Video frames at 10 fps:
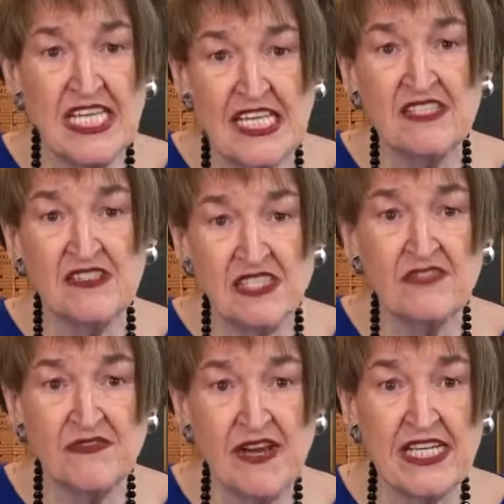is his
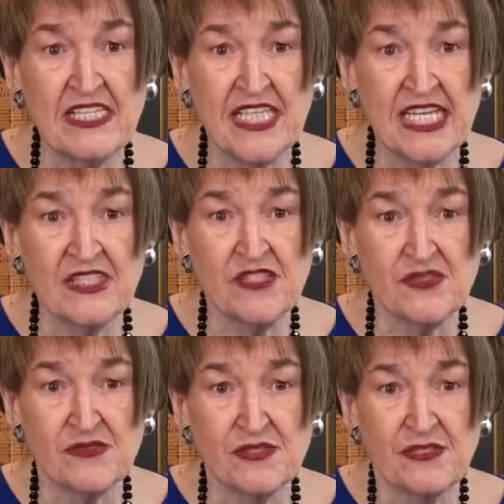final
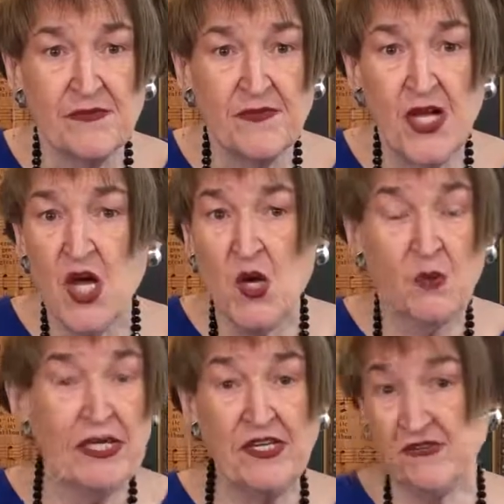answer.
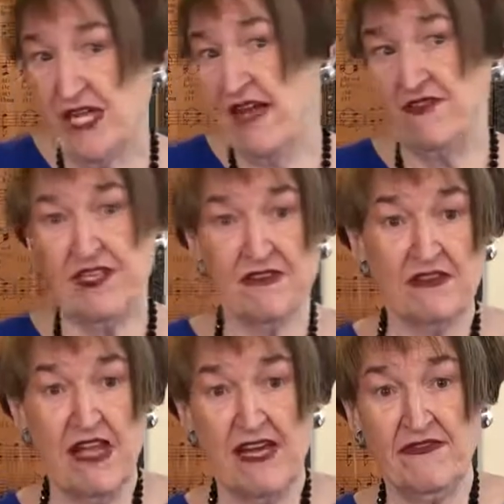We don't have another
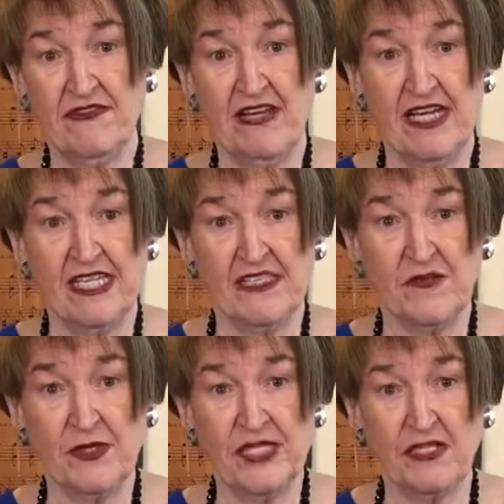lifeline that
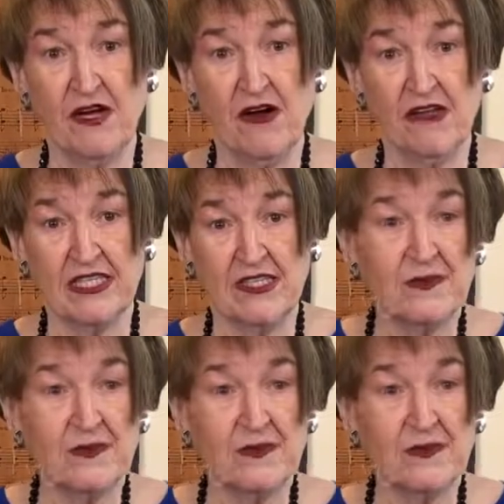we can call in.